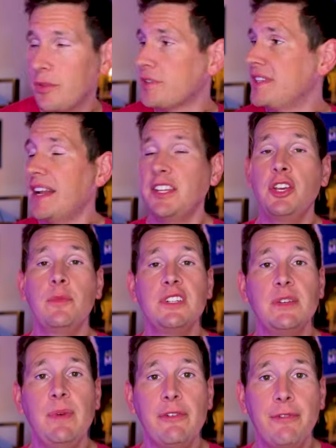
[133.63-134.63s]
there's not a human
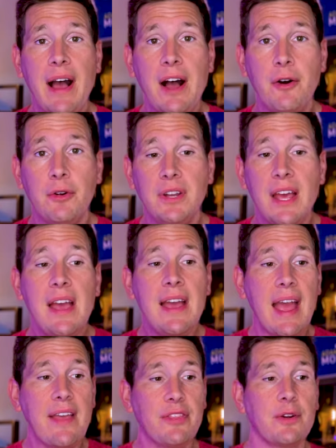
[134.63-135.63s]
to be found,
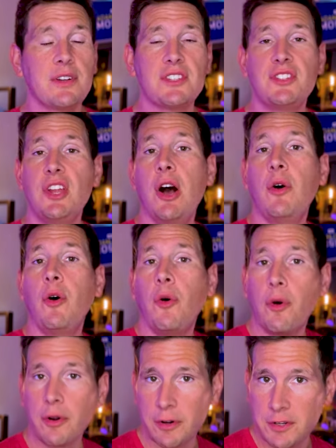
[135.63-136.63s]
and there is no
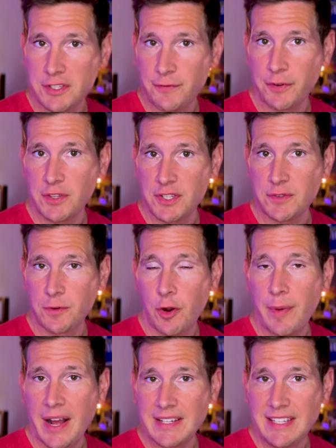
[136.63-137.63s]
orders for this
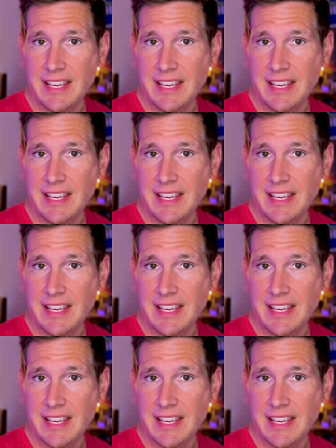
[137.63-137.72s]
robot